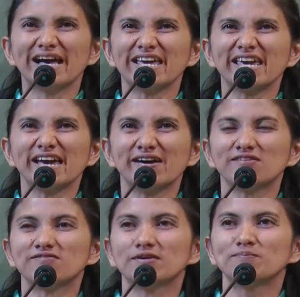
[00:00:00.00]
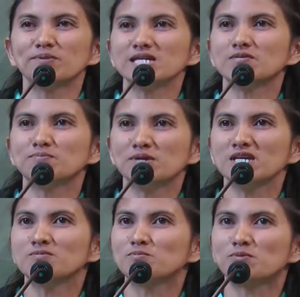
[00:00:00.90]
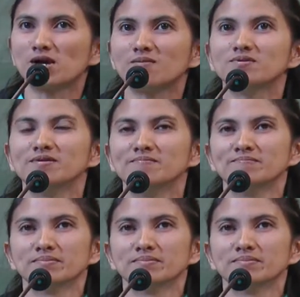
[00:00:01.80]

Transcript: I have a big, big problem.